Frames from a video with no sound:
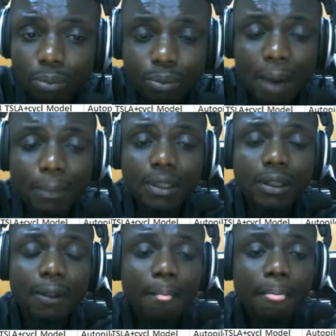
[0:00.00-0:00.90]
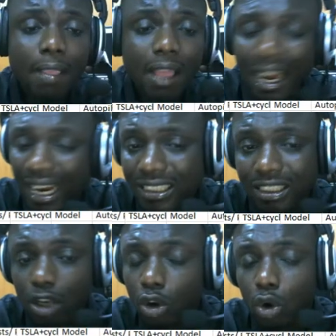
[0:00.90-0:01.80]
Probably an
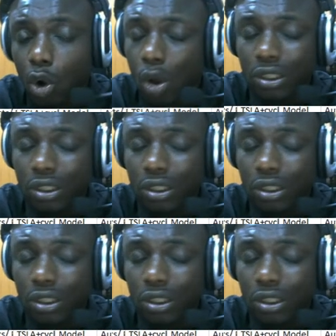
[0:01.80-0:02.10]
accident occurred